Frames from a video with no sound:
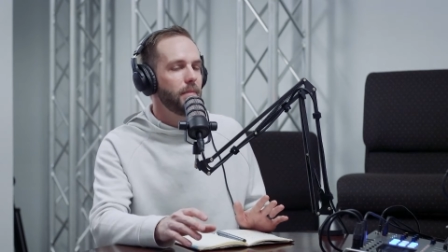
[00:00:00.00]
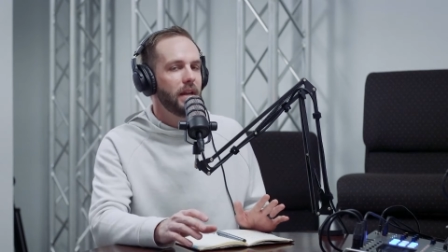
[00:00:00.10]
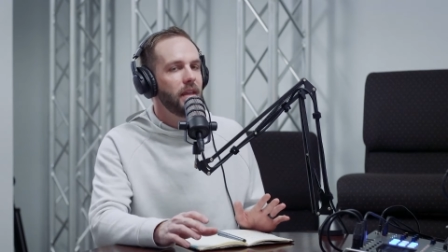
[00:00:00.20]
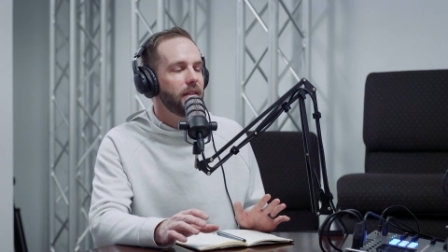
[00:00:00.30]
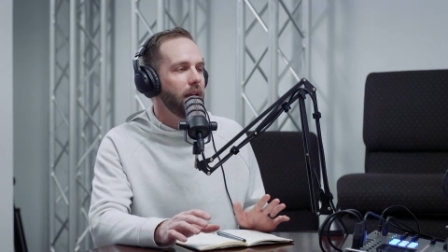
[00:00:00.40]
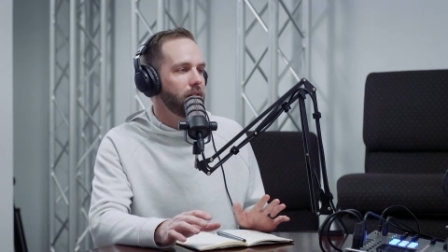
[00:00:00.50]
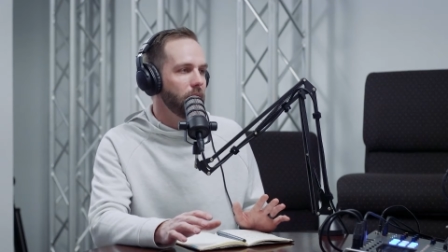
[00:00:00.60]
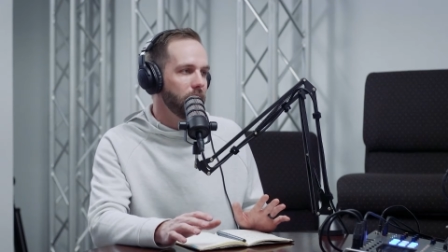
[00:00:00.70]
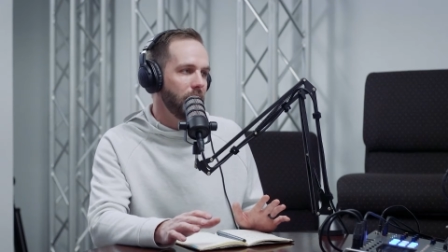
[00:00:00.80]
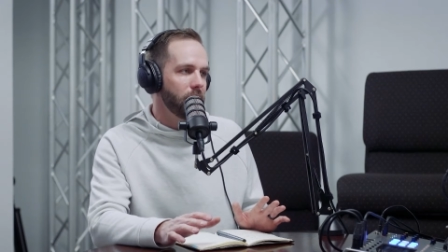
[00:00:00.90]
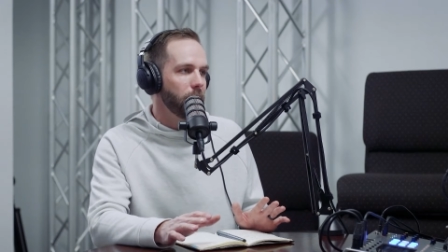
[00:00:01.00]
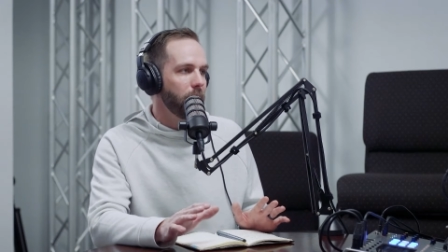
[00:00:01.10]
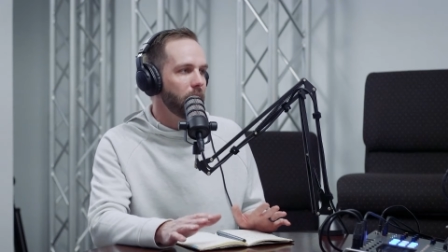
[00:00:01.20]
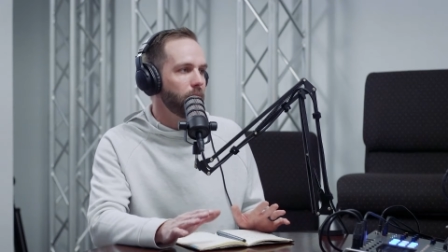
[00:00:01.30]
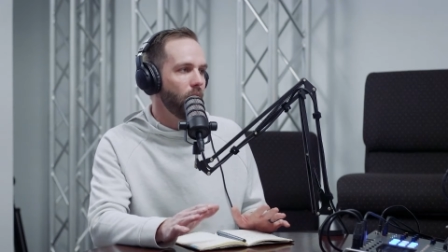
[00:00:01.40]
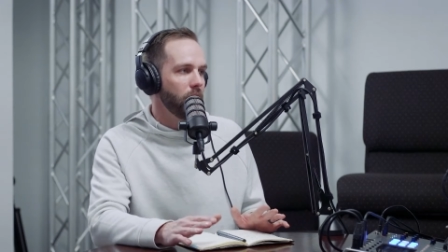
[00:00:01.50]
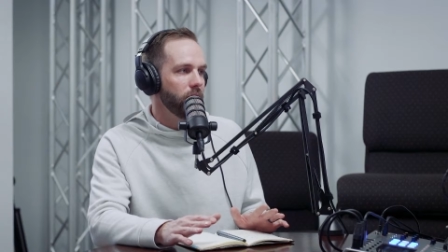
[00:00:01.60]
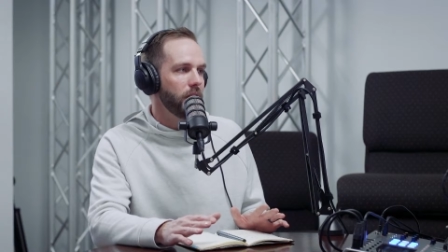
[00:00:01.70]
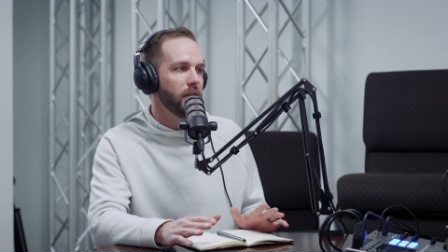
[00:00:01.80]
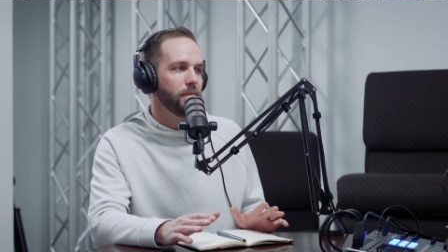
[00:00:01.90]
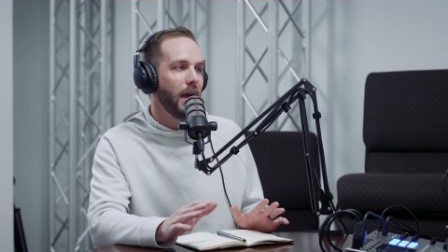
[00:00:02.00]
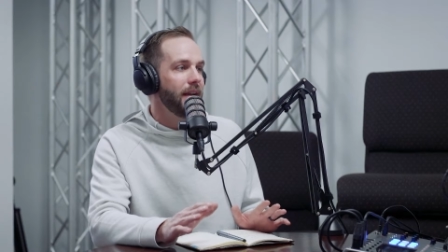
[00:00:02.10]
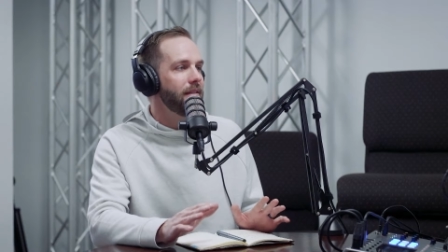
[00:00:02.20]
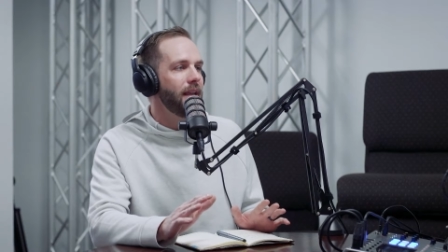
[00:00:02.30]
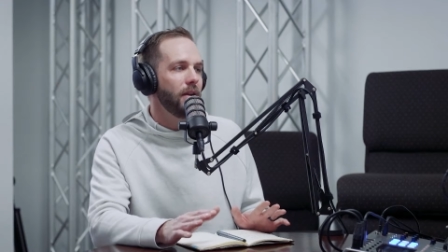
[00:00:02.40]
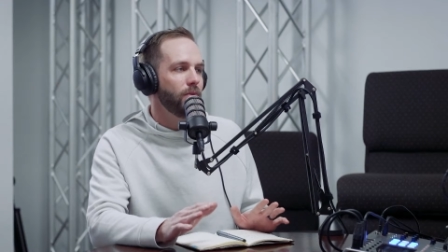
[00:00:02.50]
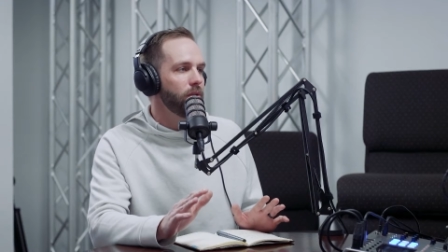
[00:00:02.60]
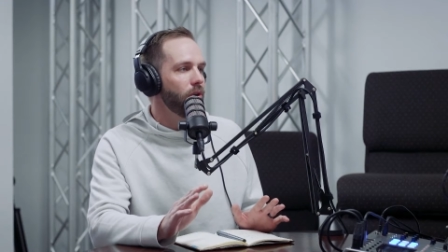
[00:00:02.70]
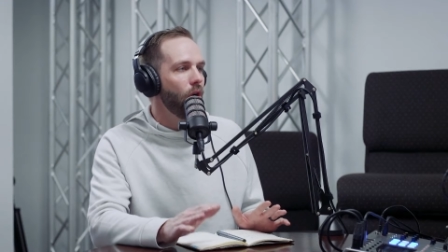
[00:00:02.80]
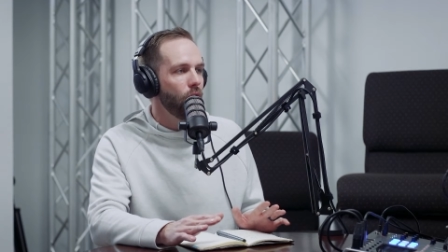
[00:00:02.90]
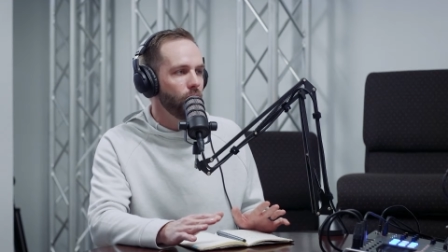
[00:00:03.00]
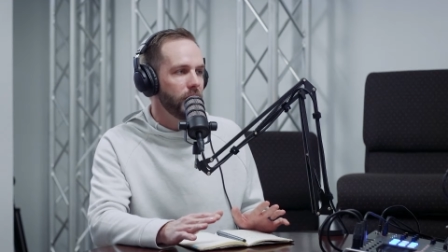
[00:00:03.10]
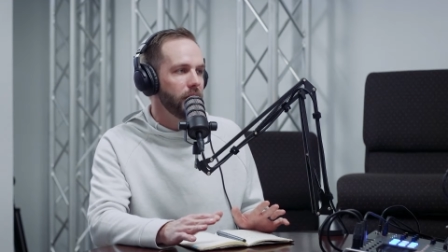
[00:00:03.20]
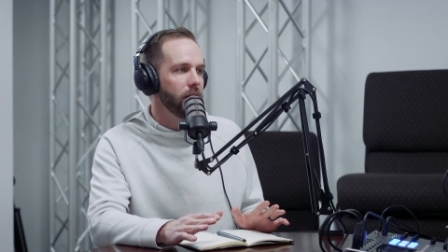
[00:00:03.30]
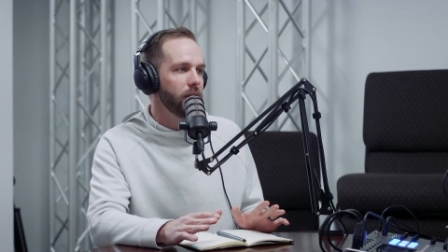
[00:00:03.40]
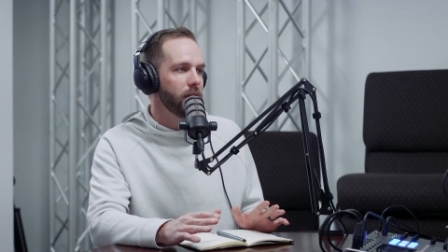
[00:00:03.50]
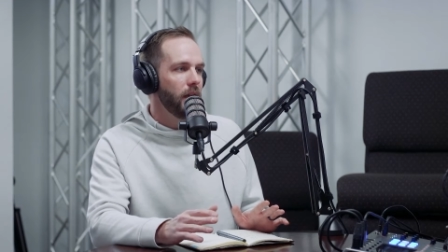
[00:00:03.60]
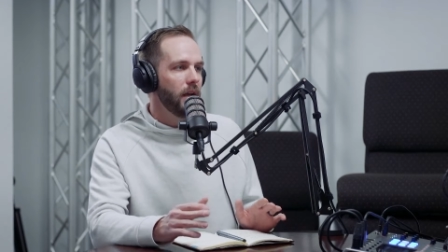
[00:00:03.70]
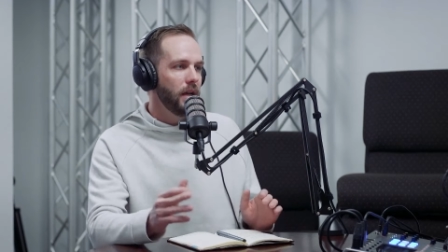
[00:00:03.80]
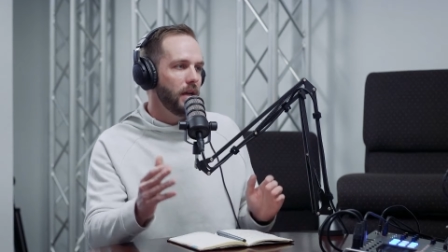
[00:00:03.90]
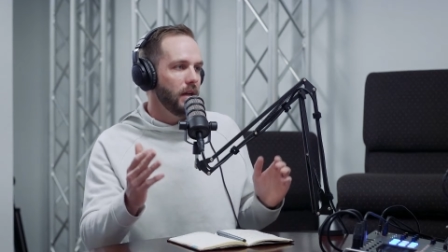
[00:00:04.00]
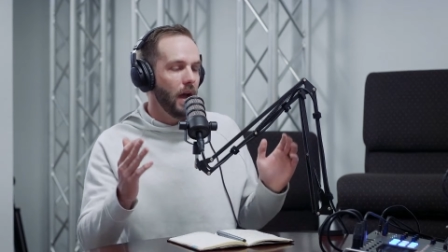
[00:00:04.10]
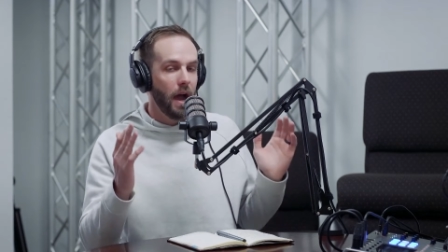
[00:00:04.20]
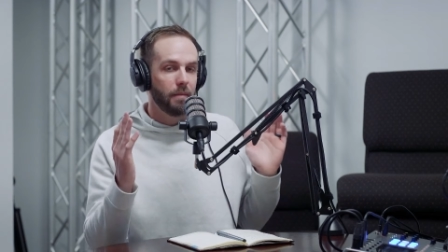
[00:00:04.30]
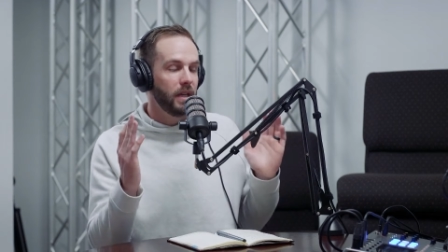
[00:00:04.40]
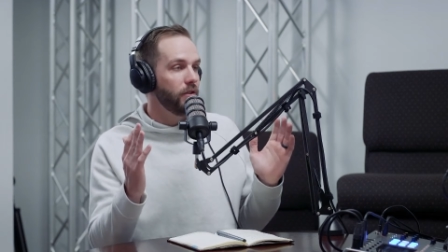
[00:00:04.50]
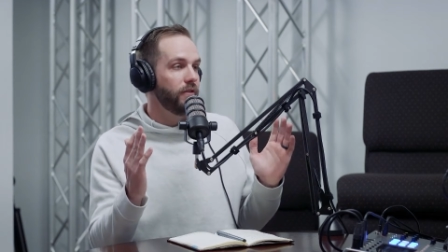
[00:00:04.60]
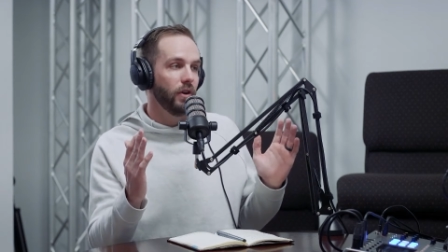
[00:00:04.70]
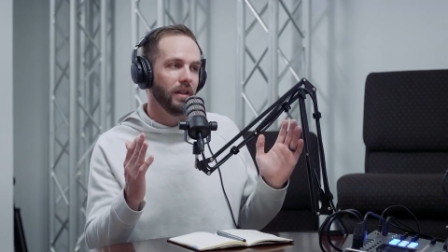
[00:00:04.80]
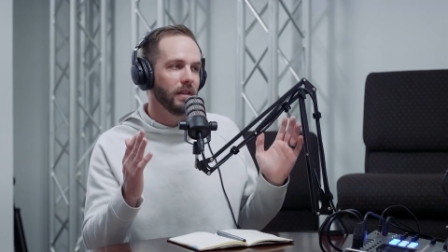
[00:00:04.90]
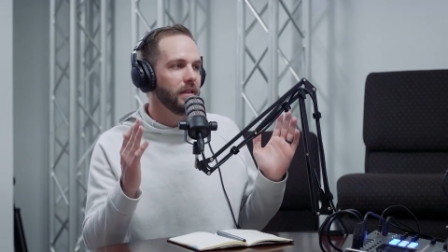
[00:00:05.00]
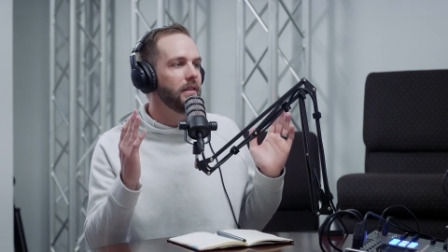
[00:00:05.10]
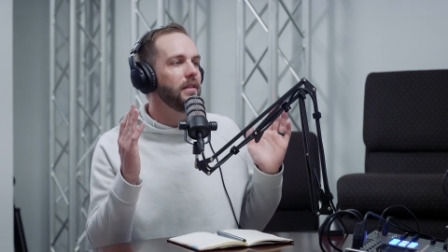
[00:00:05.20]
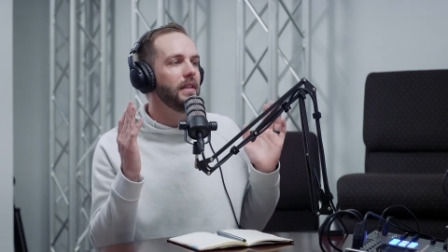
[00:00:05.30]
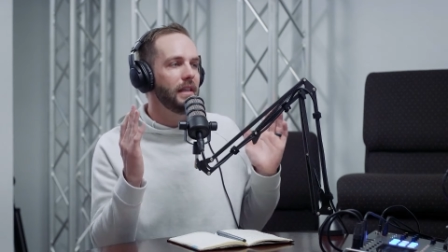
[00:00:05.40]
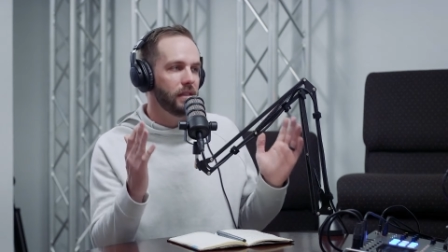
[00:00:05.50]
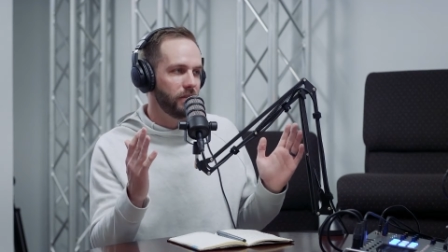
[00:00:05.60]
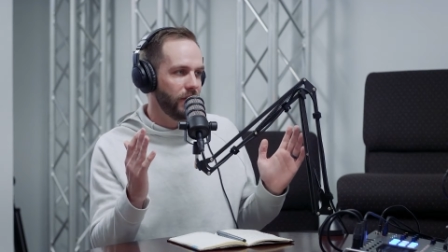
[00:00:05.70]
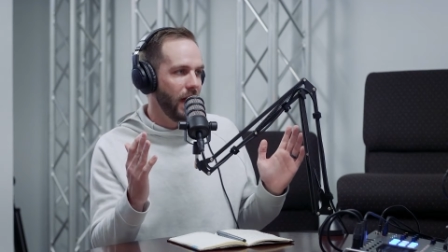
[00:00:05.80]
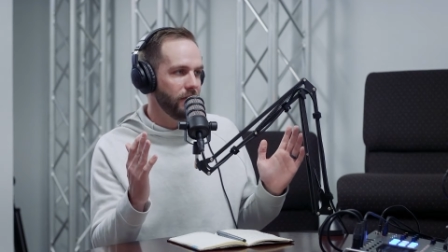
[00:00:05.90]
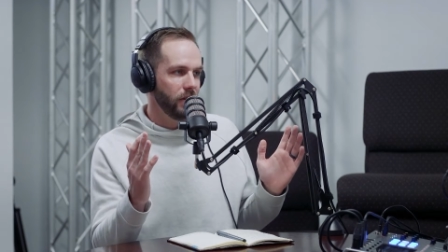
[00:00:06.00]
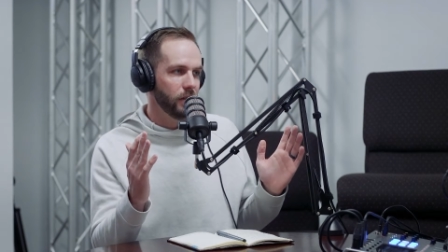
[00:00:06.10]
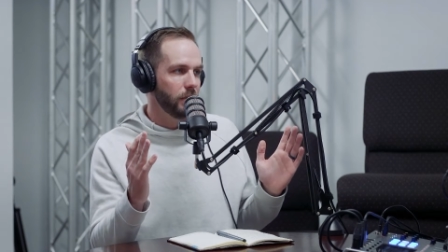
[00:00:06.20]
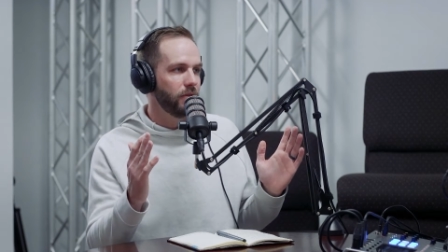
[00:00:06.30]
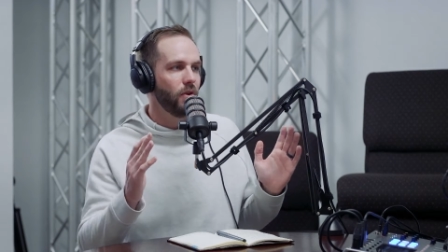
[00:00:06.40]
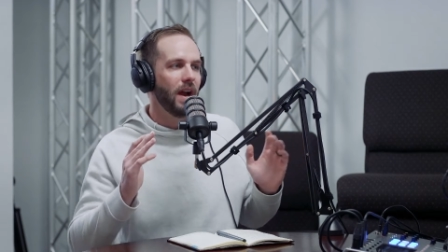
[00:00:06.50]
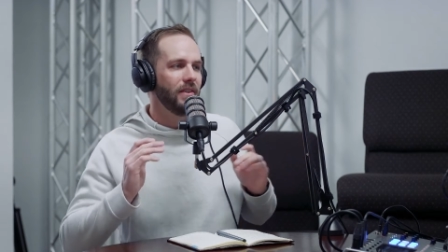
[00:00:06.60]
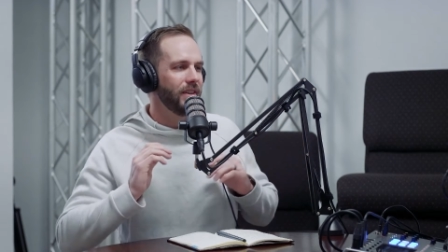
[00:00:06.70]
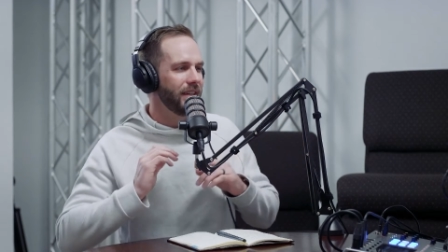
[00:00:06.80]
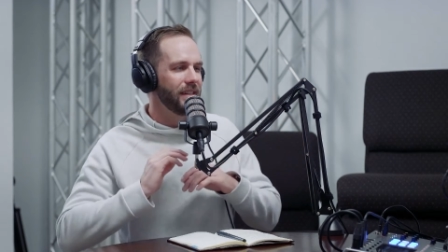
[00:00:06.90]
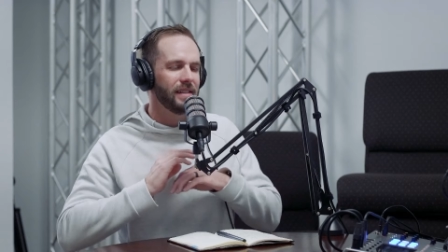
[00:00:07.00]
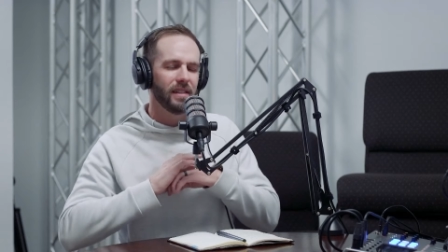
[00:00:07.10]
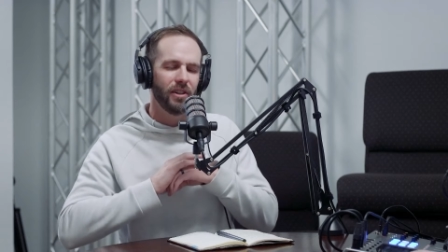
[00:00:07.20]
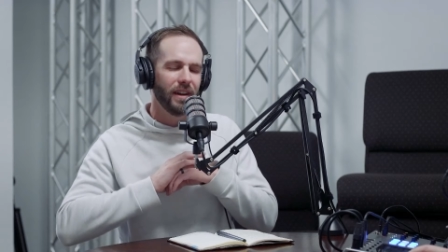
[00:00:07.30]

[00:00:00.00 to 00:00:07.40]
but I think that's a that's a big part of it. Is my intent was always I'm here for at least five years before I even consider